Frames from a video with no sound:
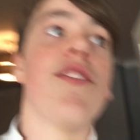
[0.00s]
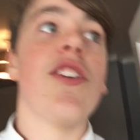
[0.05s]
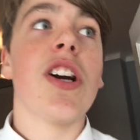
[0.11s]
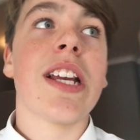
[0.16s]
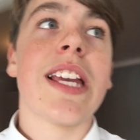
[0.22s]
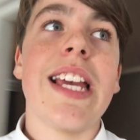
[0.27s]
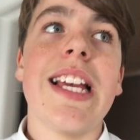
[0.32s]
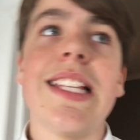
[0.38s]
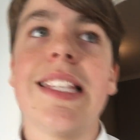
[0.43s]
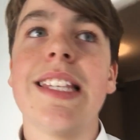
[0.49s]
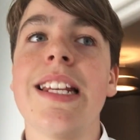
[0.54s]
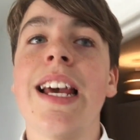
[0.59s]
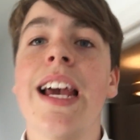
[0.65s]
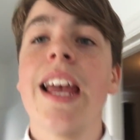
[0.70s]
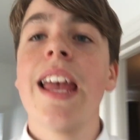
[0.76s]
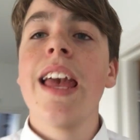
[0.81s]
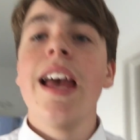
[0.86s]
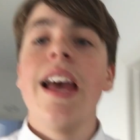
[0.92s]
vlog
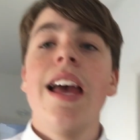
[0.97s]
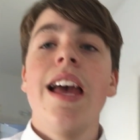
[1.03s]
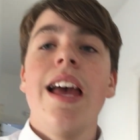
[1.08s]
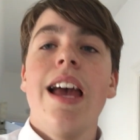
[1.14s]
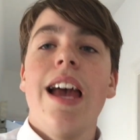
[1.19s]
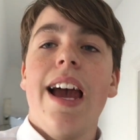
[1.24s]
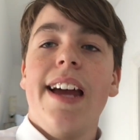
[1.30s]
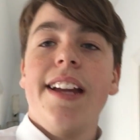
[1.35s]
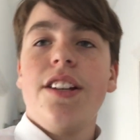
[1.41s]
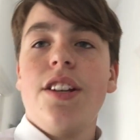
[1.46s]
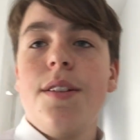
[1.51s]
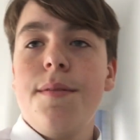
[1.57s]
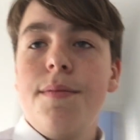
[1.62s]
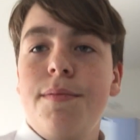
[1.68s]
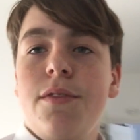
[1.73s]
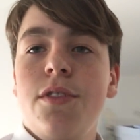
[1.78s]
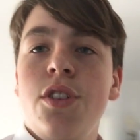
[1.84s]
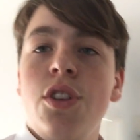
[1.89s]
yesterday, and you
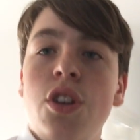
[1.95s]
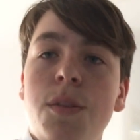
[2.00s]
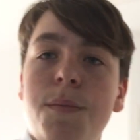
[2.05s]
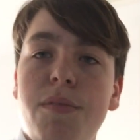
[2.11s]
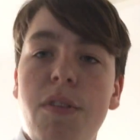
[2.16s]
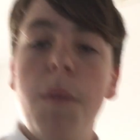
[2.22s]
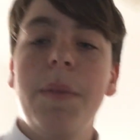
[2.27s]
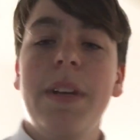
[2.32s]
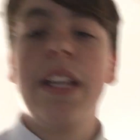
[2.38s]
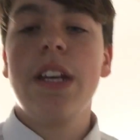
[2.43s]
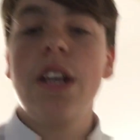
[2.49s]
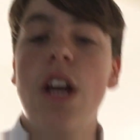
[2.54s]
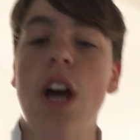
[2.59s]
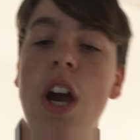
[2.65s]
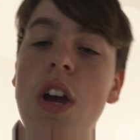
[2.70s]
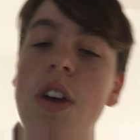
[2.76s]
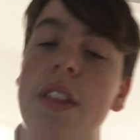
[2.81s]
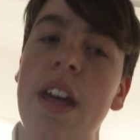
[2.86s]
probably
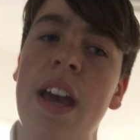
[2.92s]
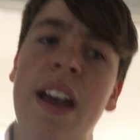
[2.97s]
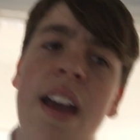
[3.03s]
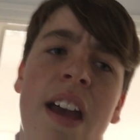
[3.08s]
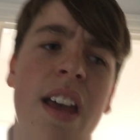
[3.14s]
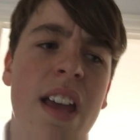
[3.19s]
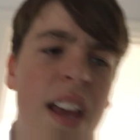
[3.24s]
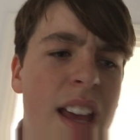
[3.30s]
know that